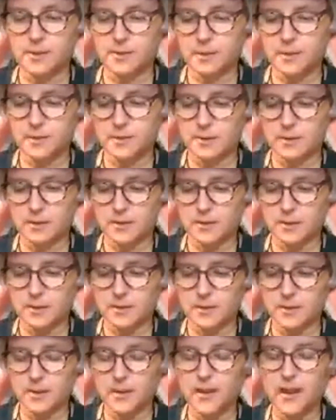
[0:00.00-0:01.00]
have
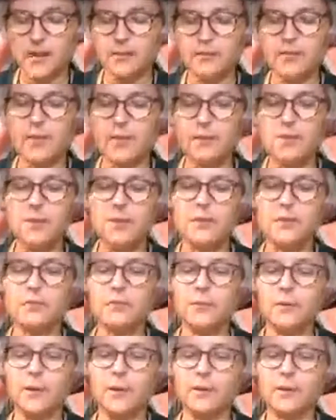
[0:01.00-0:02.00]
these different,
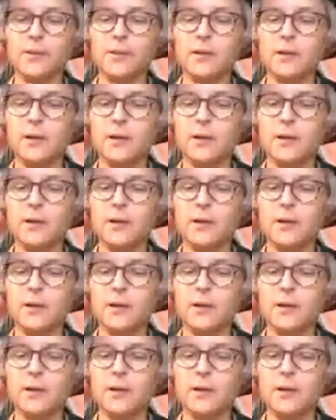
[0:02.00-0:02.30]
oh,